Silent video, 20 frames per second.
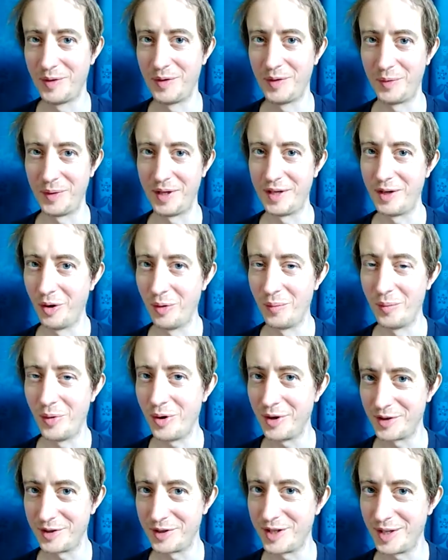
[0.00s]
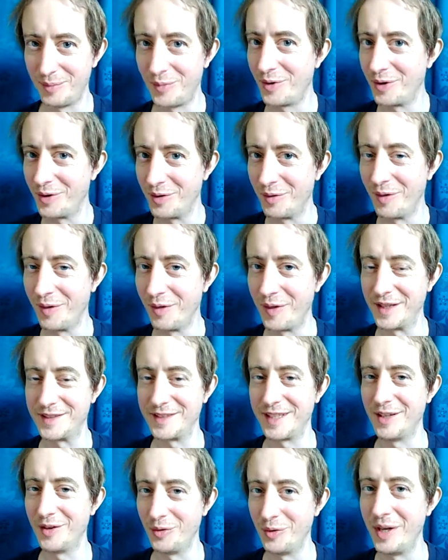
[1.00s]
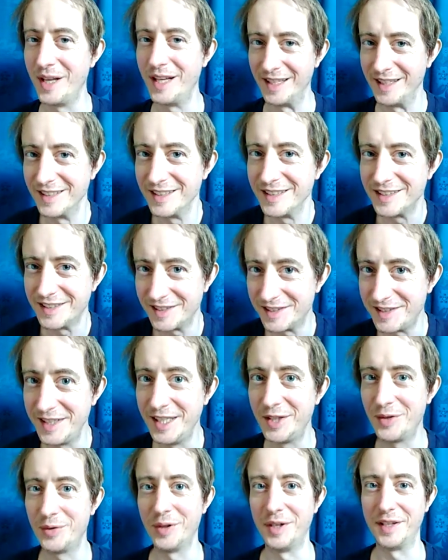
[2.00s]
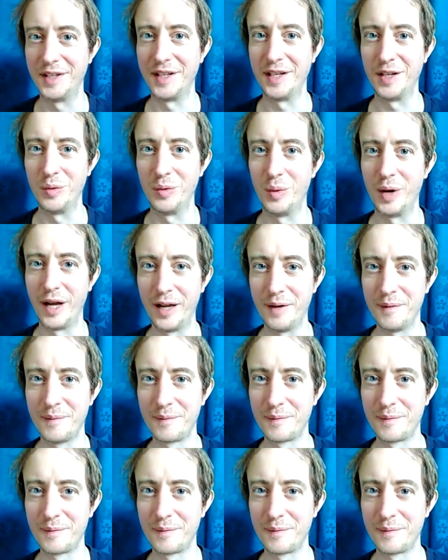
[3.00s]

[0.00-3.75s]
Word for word: we come more to the things that are really secret in a way.